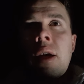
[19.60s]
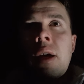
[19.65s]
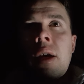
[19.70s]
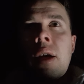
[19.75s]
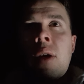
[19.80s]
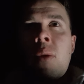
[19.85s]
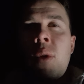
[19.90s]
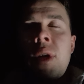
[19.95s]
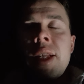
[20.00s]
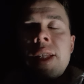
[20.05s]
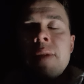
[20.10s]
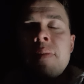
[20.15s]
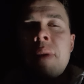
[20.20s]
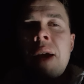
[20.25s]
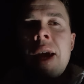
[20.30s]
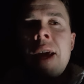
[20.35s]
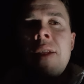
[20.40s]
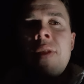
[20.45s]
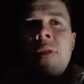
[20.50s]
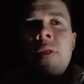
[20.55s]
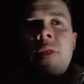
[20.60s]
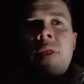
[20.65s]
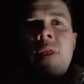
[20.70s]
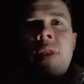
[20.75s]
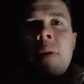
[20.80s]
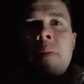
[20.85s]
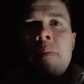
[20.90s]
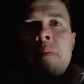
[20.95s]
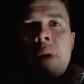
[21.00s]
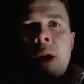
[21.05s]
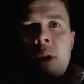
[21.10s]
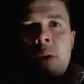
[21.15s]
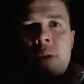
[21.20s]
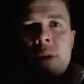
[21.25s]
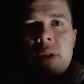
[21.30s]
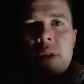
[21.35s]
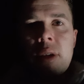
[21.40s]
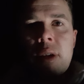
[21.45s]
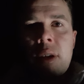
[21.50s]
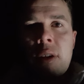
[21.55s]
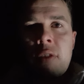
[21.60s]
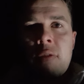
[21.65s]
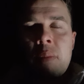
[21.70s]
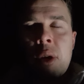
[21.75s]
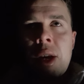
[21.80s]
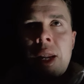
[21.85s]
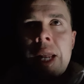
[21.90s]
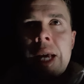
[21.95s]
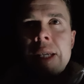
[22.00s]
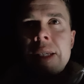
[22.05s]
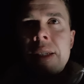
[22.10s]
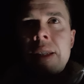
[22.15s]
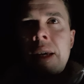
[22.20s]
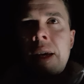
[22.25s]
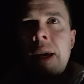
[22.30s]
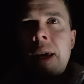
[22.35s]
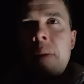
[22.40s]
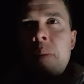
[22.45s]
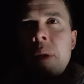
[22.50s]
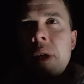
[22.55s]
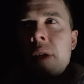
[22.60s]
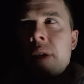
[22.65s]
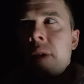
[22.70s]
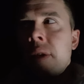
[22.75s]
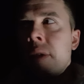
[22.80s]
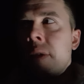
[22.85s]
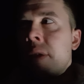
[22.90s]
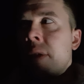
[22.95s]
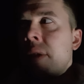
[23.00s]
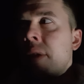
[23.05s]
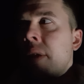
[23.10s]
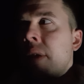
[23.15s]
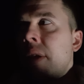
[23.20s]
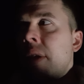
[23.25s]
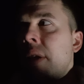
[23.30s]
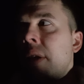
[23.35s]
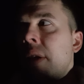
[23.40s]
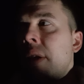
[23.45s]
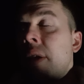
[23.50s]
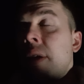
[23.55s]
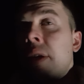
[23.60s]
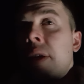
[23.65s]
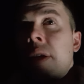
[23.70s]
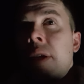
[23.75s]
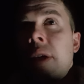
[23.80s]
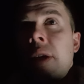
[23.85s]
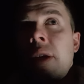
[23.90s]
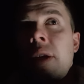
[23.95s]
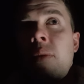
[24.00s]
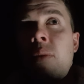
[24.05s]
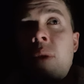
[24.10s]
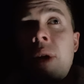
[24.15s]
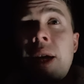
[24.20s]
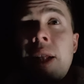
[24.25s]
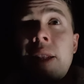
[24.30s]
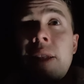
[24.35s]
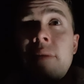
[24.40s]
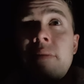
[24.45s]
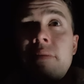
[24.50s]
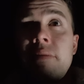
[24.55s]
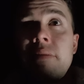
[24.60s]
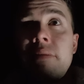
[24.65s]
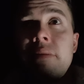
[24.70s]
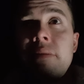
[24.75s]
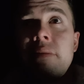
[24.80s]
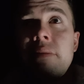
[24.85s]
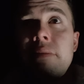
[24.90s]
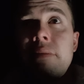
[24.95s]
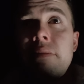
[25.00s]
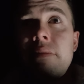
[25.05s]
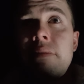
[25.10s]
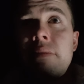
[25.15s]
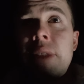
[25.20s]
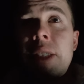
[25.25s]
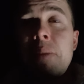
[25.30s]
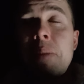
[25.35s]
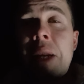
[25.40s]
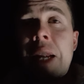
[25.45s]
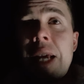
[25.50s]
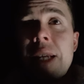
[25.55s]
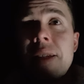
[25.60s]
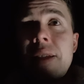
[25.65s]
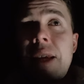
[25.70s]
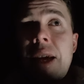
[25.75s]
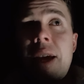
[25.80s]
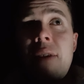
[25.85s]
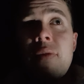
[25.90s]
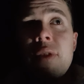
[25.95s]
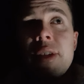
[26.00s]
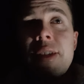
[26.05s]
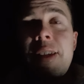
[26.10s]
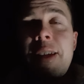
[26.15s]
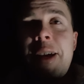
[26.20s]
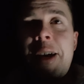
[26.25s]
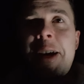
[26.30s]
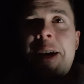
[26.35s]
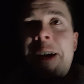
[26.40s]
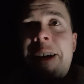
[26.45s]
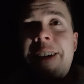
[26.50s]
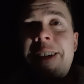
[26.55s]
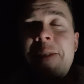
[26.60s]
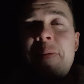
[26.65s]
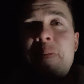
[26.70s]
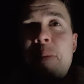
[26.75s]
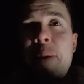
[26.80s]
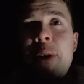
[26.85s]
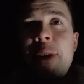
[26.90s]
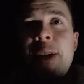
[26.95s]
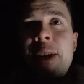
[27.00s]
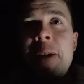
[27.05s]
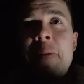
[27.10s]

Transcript: I wanted to make the most of my last day because, well, it's my last day for a start, but